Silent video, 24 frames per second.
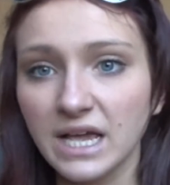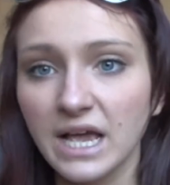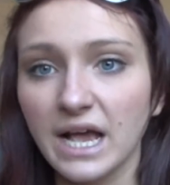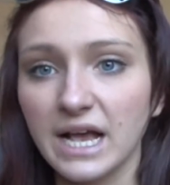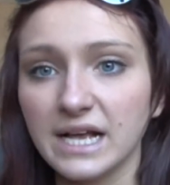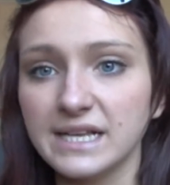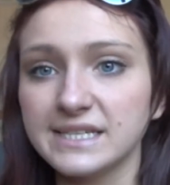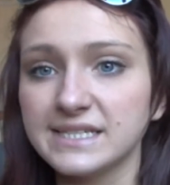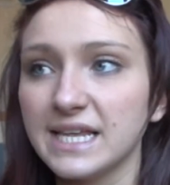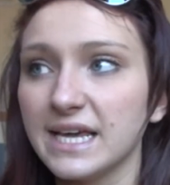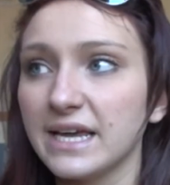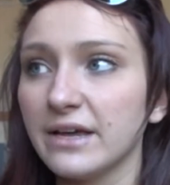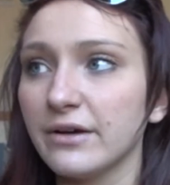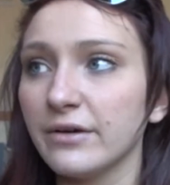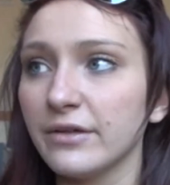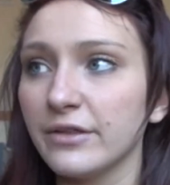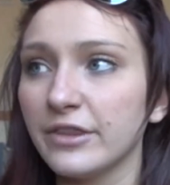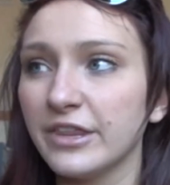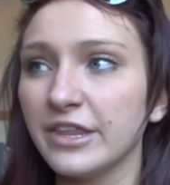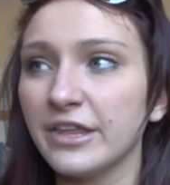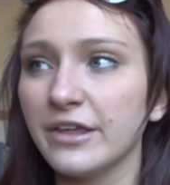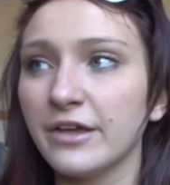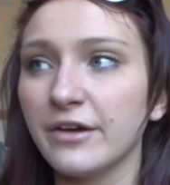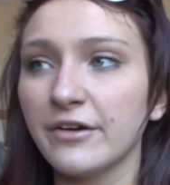as they are
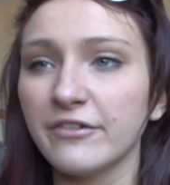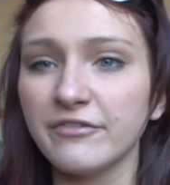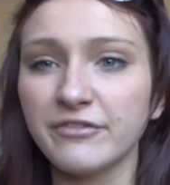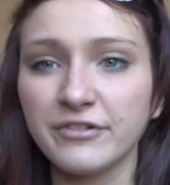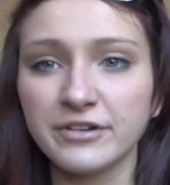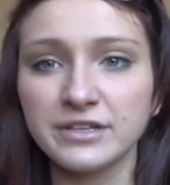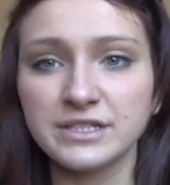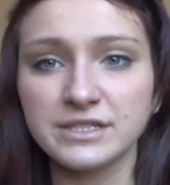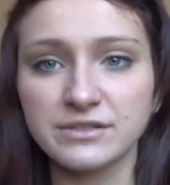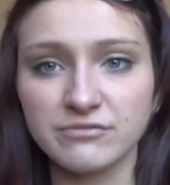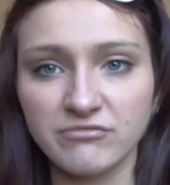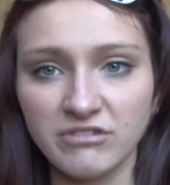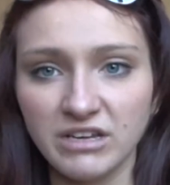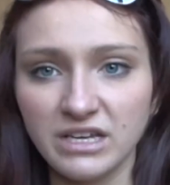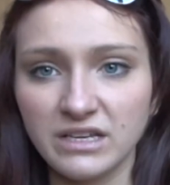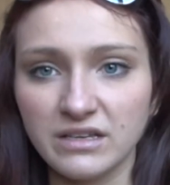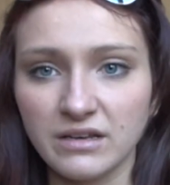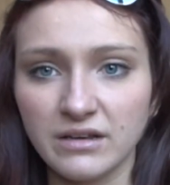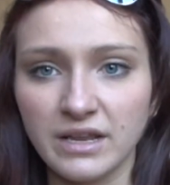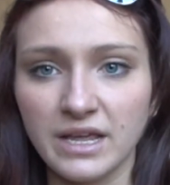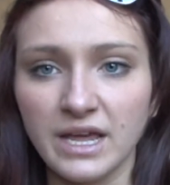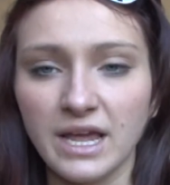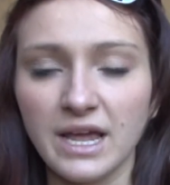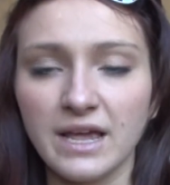the ones
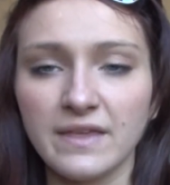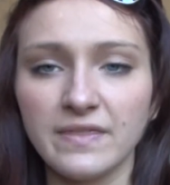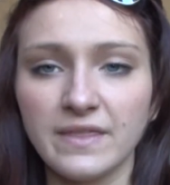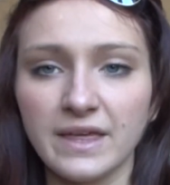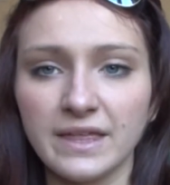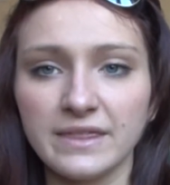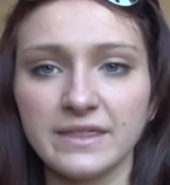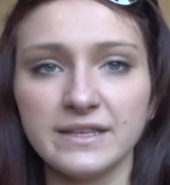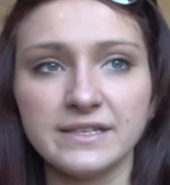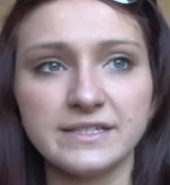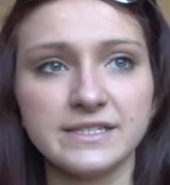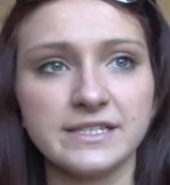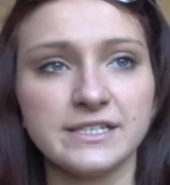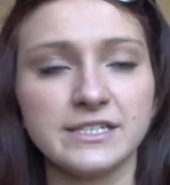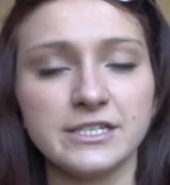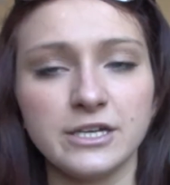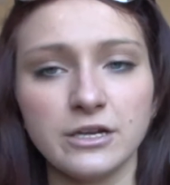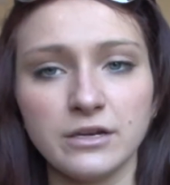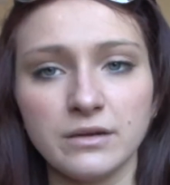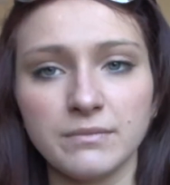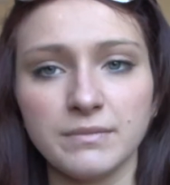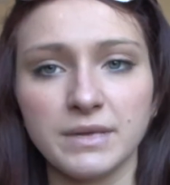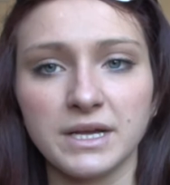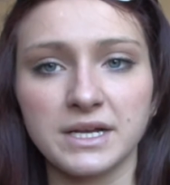reading it, and that this is the
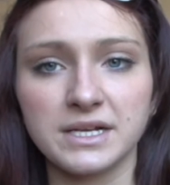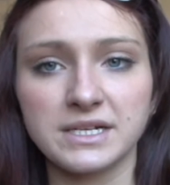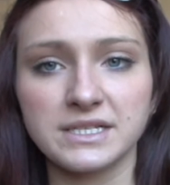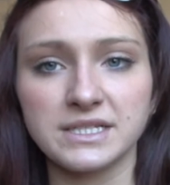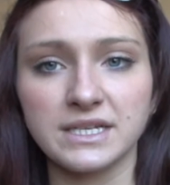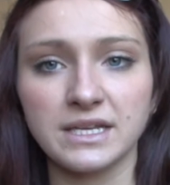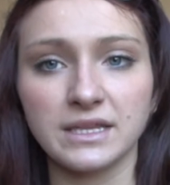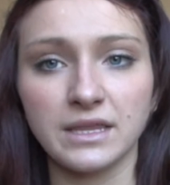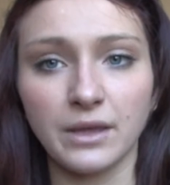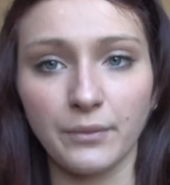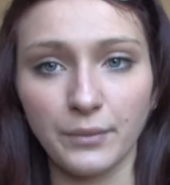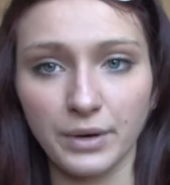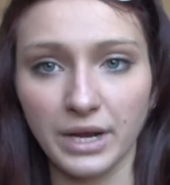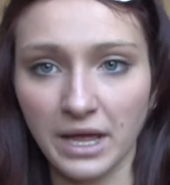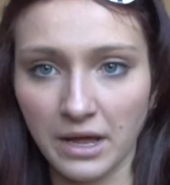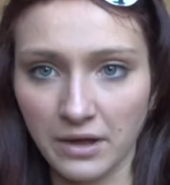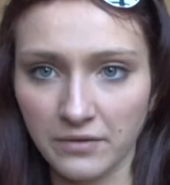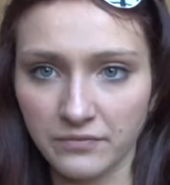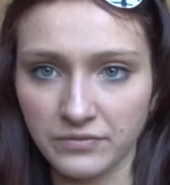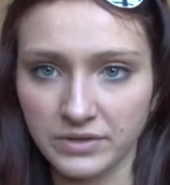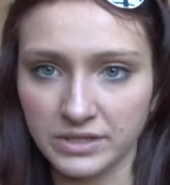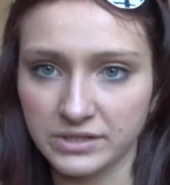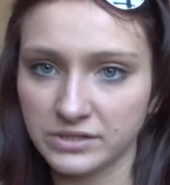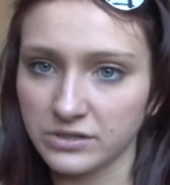only magazine that will
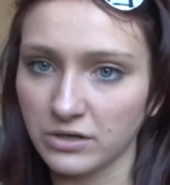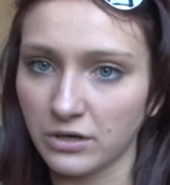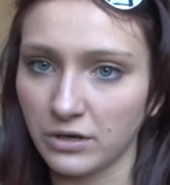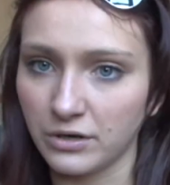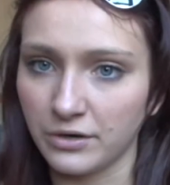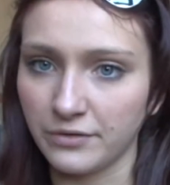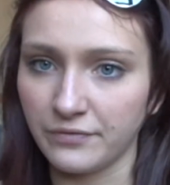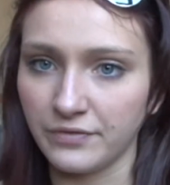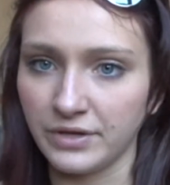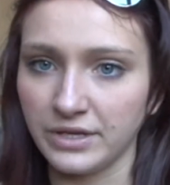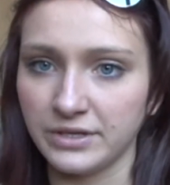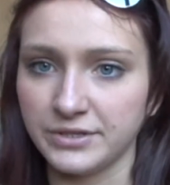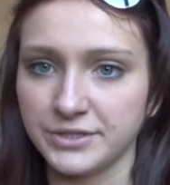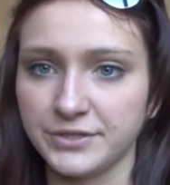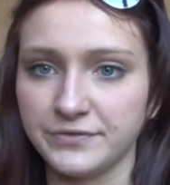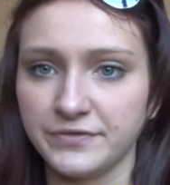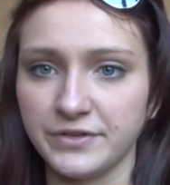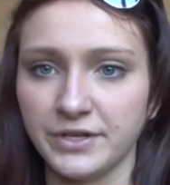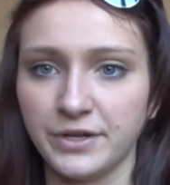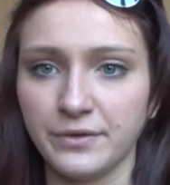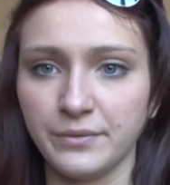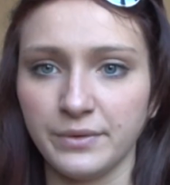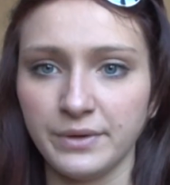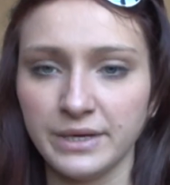have this kind of
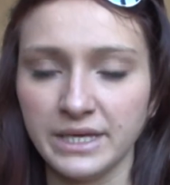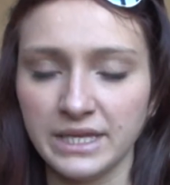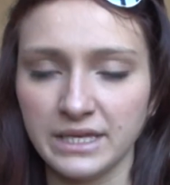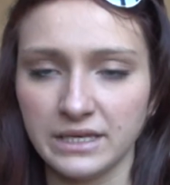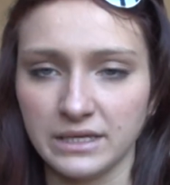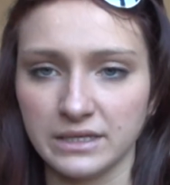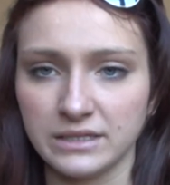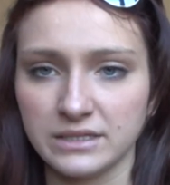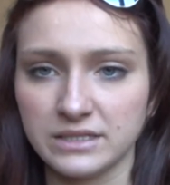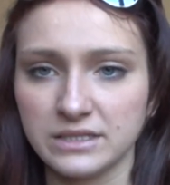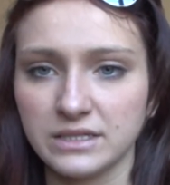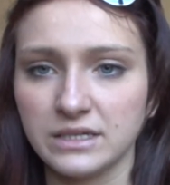interview in it.